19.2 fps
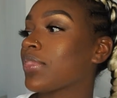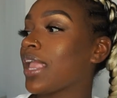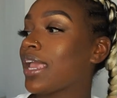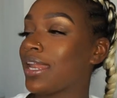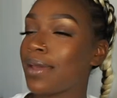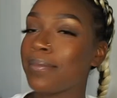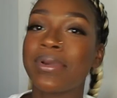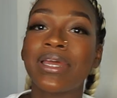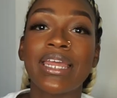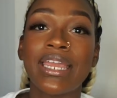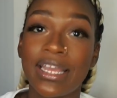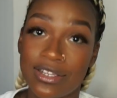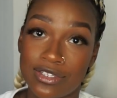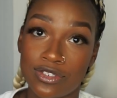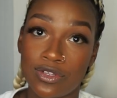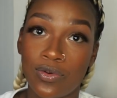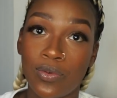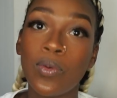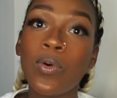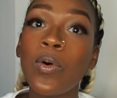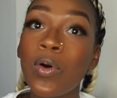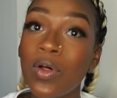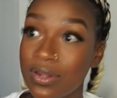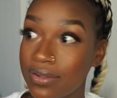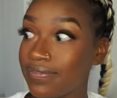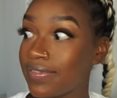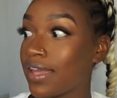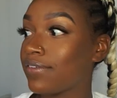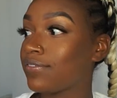And I'm gonna answer
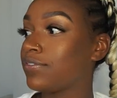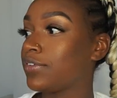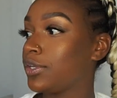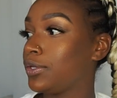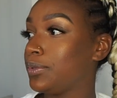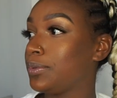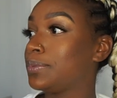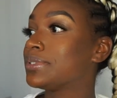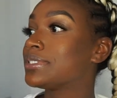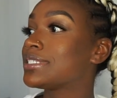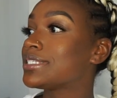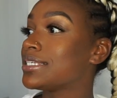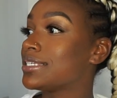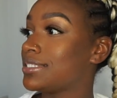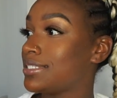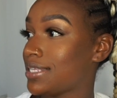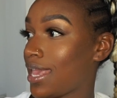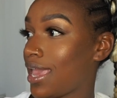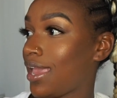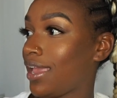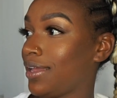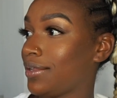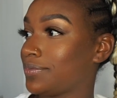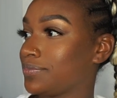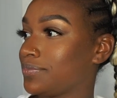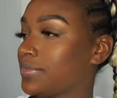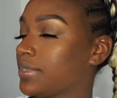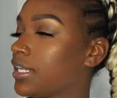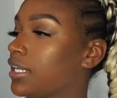all of that for you today.
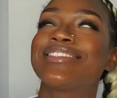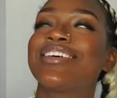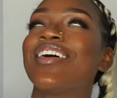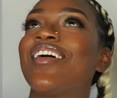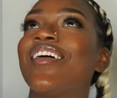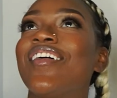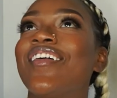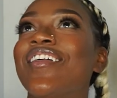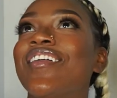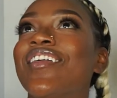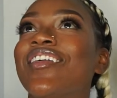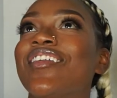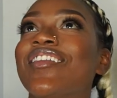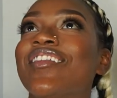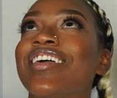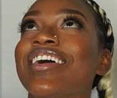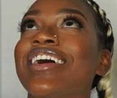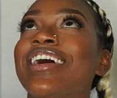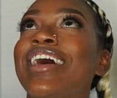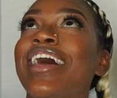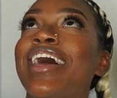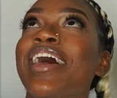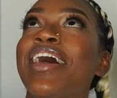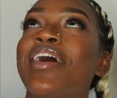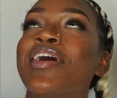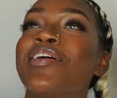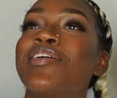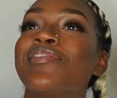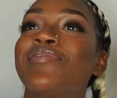So
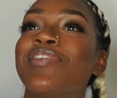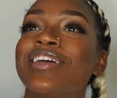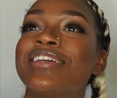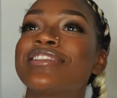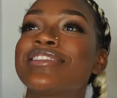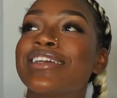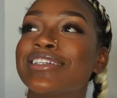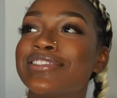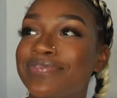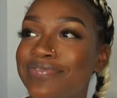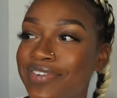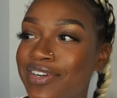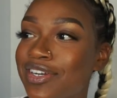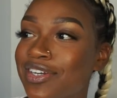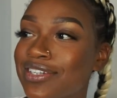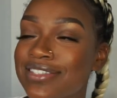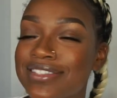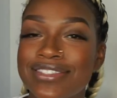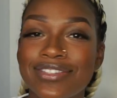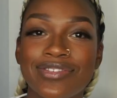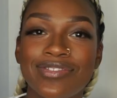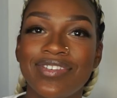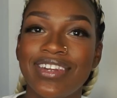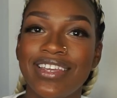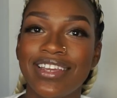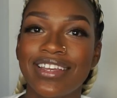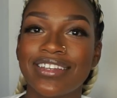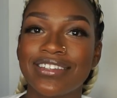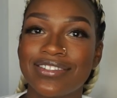first things first,
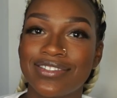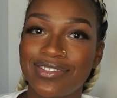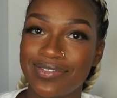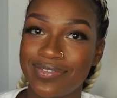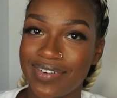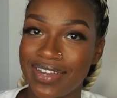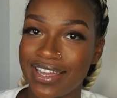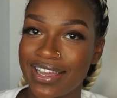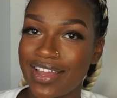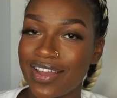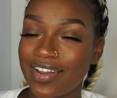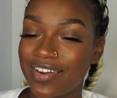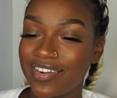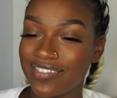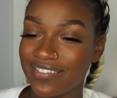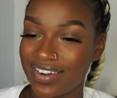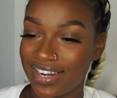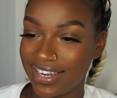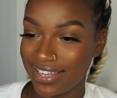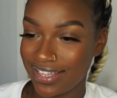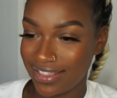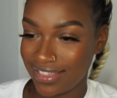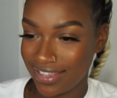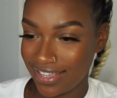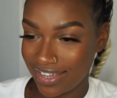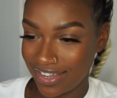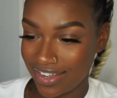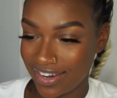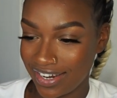Unique is doing great in
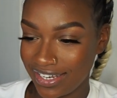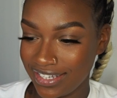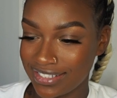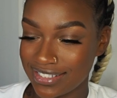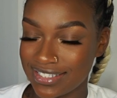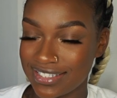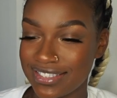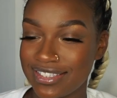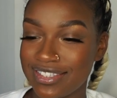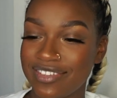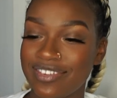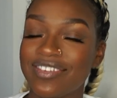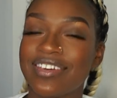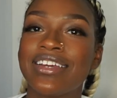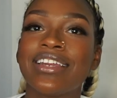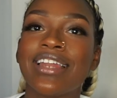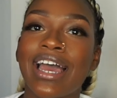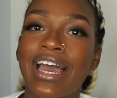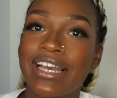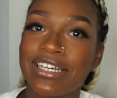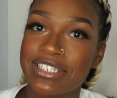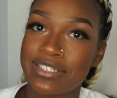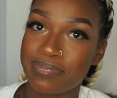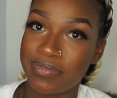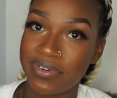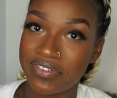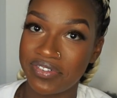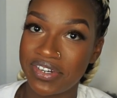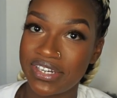there. He is still in high
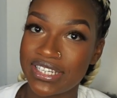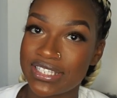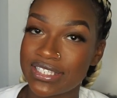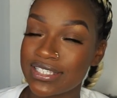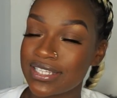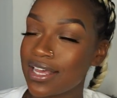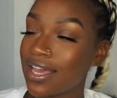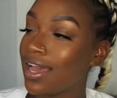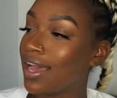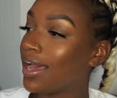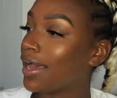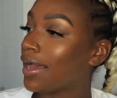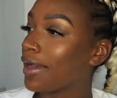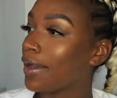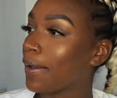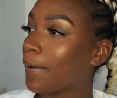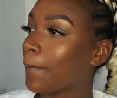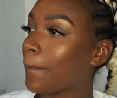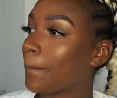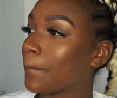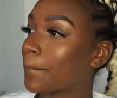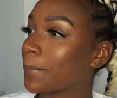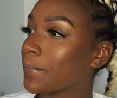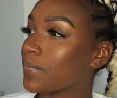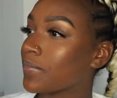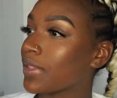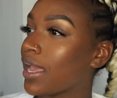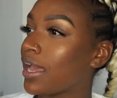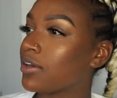spirits.
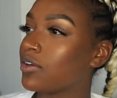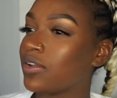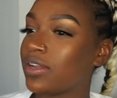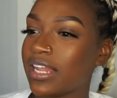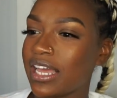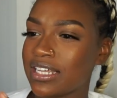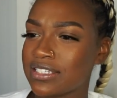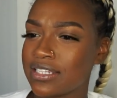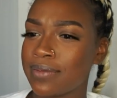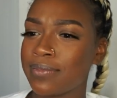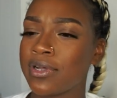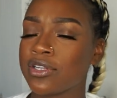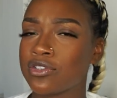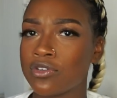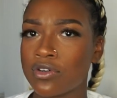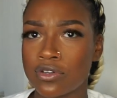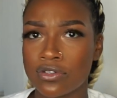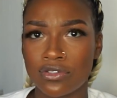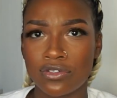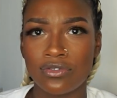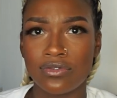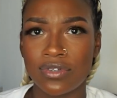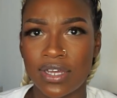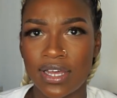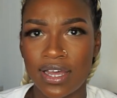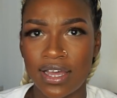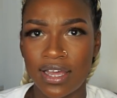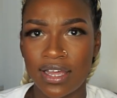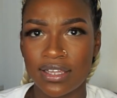I know last time I talked to you
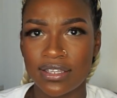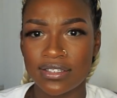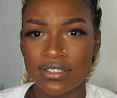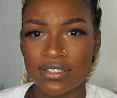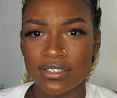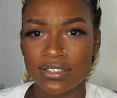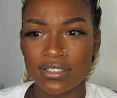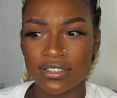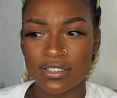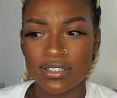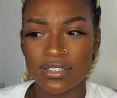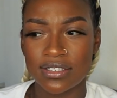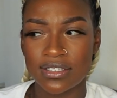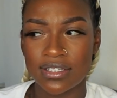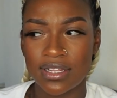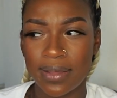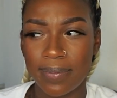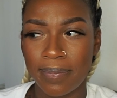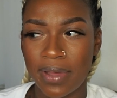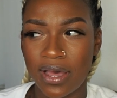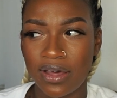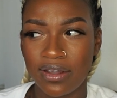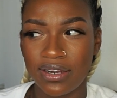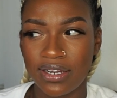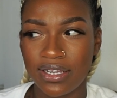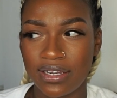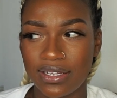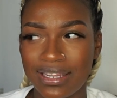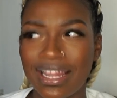guys about
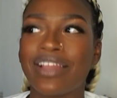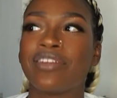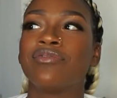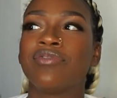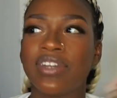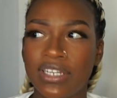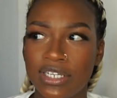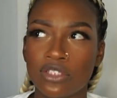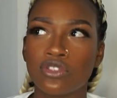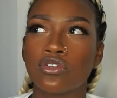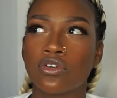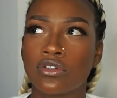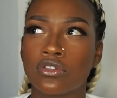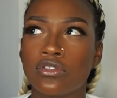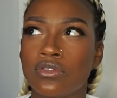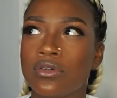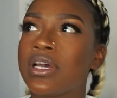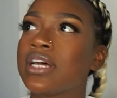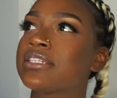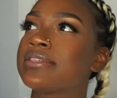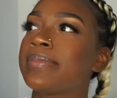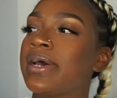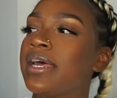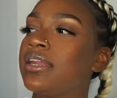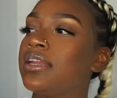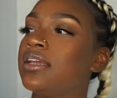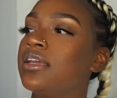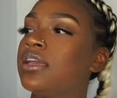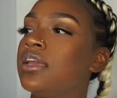it, like really talked to you guys
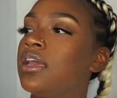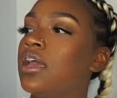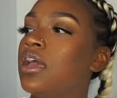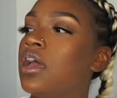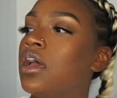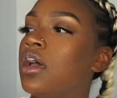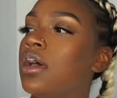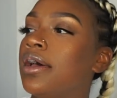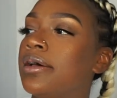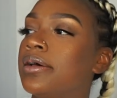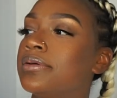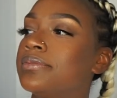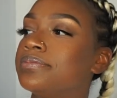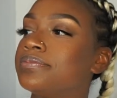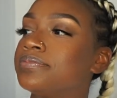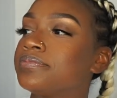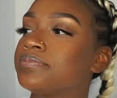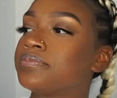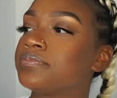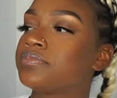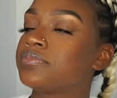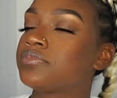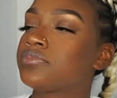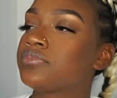about it, I